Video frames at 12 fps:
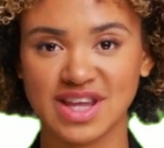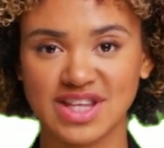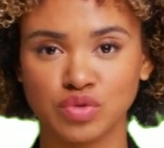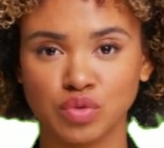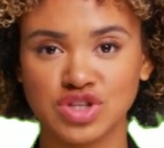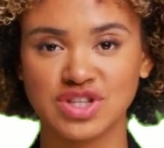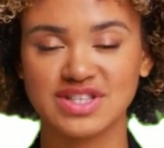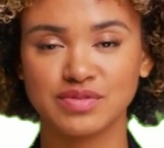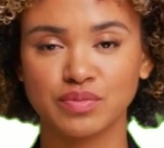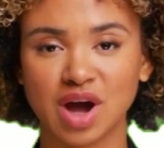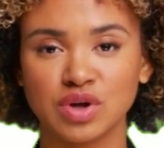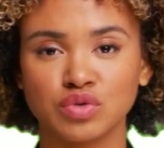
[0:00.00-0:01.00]
key switch as the
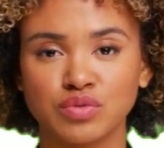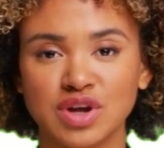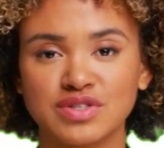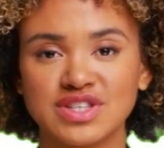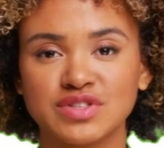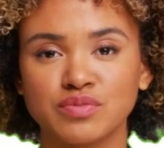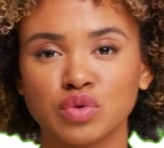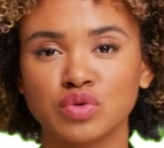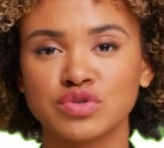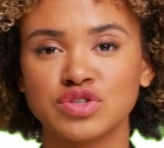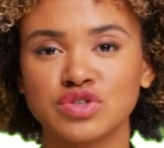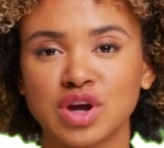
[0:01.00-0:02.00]
power positive
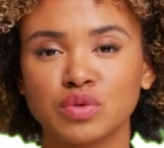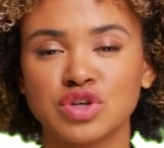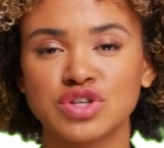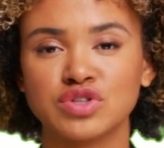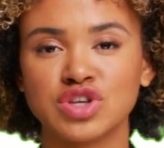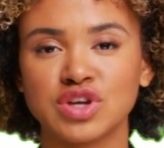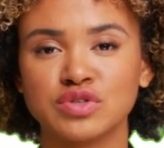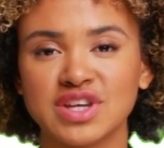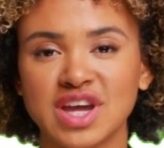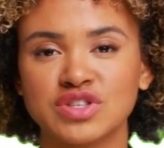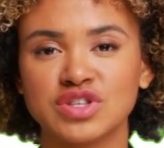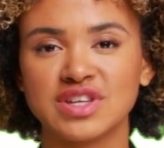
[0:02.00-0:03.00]
pole so that when you start
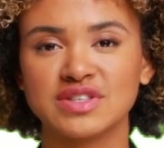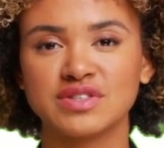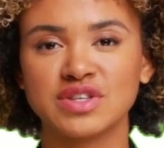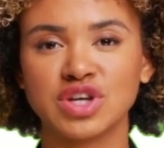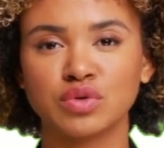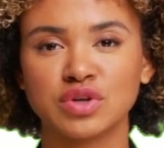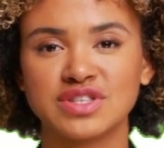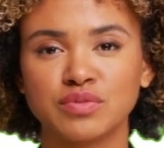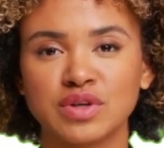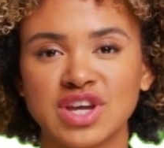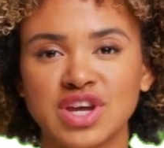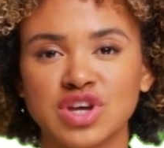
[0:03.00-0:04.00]
the engine, the
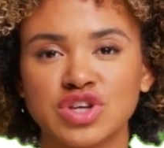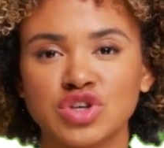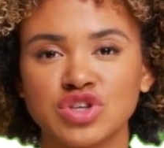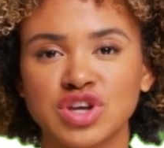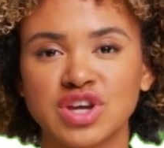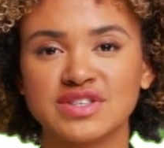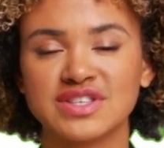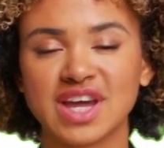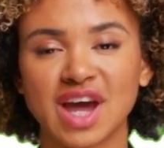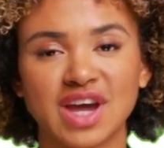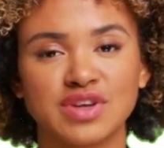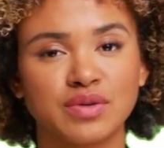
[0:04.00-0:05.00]
USB charger turns on
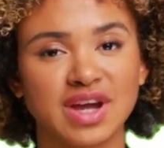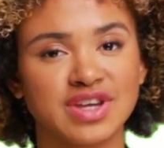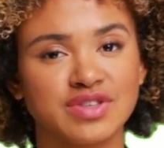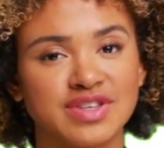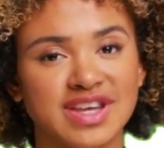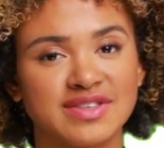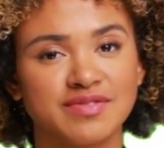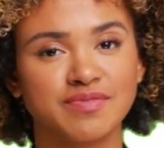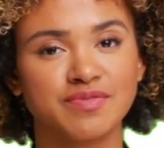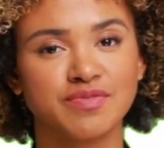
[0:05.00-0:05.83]
automatically.